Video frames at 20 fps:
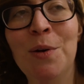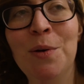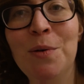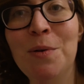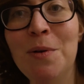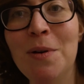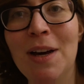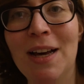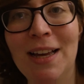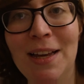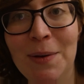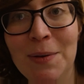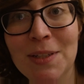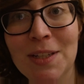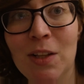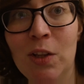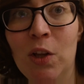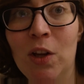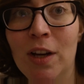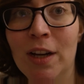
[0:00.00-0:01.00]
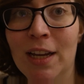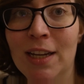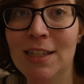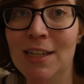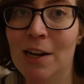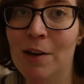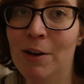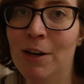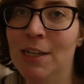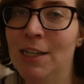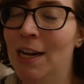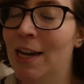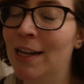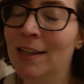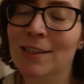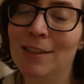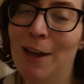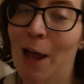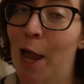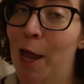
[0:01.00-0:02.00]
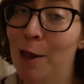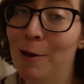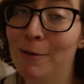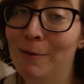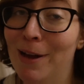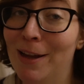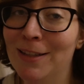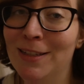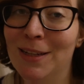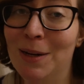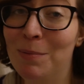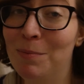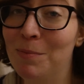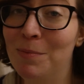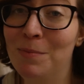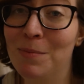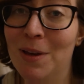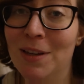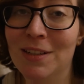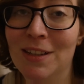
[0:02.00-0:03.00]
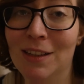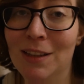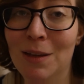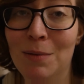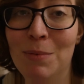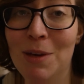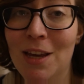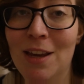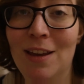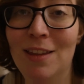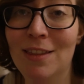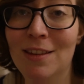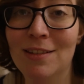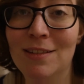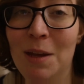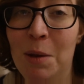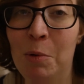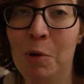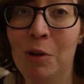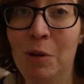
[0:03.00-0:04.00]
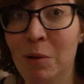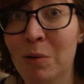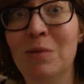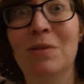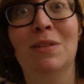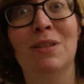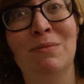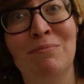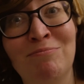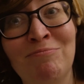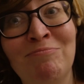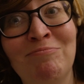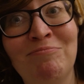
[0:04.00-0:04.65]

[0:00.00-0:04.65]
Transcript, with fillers: ooh, it was a long and tiring day and so I ended up basically being in the same clothes